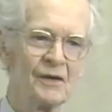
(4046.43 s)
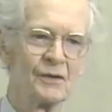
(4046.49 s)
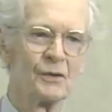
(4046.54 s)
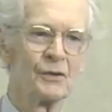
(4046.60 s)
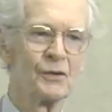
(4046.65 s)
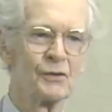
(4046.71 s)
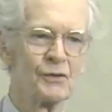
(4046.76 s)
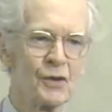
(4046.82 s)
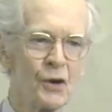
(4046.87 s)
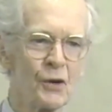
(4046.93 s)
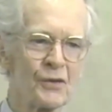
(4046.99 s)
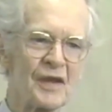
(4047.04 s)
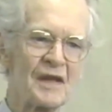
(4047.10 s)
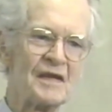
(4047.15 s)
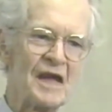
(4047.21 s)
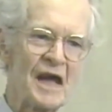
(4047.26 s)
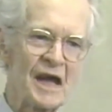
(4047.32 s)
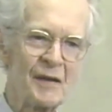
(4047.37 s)
Do you know
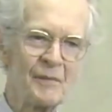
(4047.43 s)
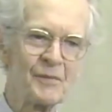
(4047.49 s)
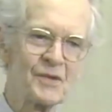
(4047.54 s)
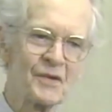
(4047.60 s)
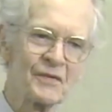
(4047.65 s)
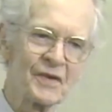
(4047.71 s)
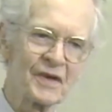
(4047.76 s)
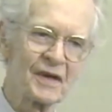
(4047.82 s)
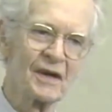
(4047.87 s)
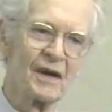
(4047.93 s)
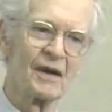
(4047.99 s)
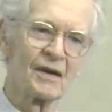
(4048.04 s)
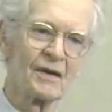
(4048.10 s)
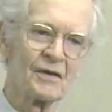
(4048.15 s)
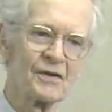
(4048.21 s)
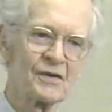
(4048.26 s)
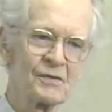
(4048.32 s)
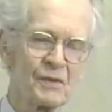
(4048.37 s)
the names of the
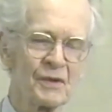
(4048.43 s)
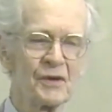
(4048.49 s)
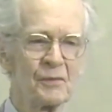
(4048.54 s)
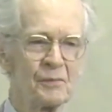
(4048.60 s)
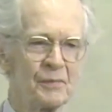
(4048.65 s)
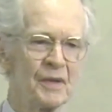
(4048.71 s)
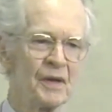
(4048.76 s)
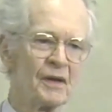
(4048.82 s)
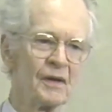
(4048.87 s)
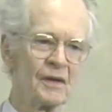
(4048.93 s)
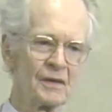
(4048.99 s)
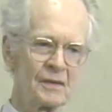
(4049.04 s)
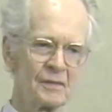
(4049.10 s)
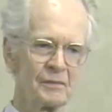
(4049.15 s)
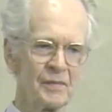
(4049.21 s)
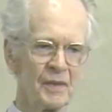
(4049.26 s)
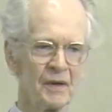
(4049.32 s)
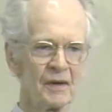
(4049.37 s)
colors? Well, you
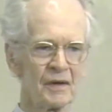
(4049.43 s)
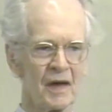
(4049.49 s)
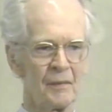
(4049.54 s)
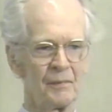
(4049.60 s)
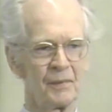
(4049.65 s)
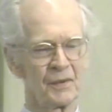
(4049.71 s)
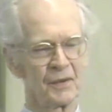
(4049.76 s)
build build up.